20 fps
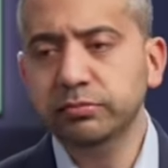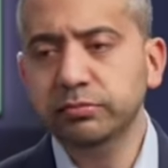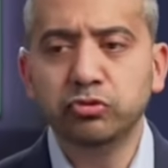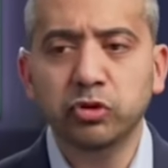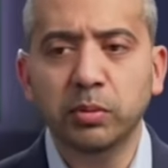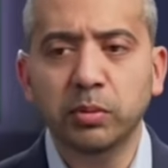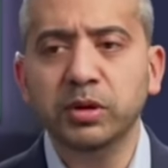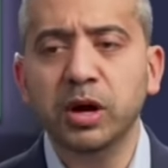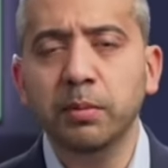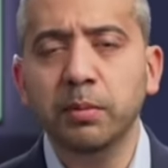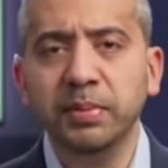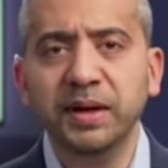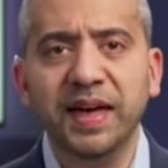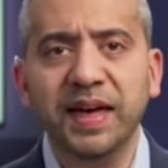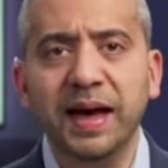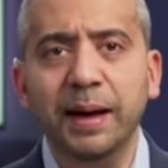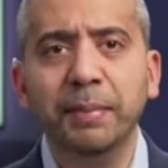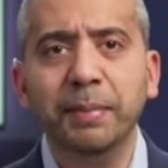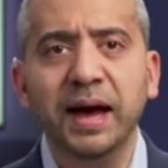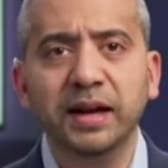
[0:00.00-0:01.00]
Trump can't be
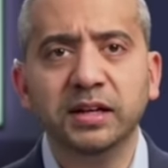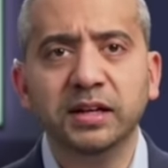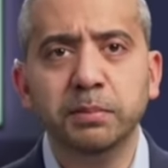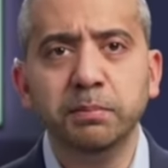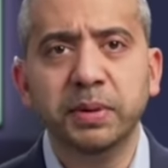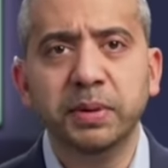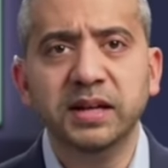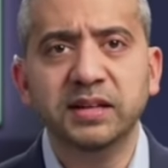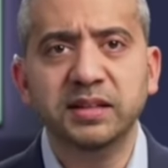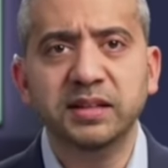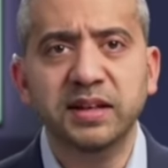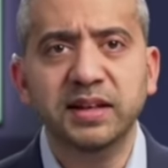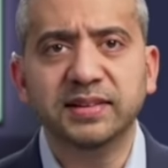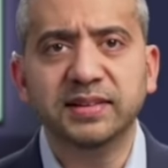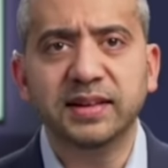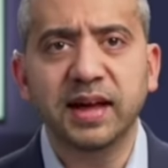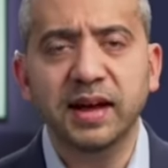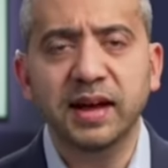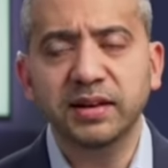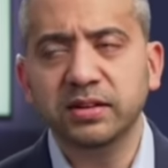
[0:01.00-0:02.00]
that bad compared to
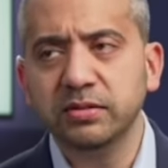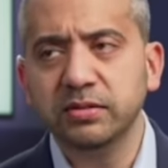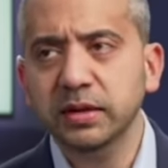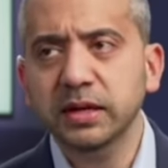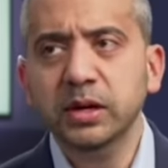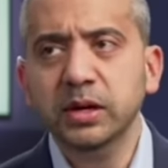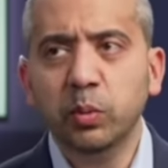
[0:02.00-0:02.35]
these guys.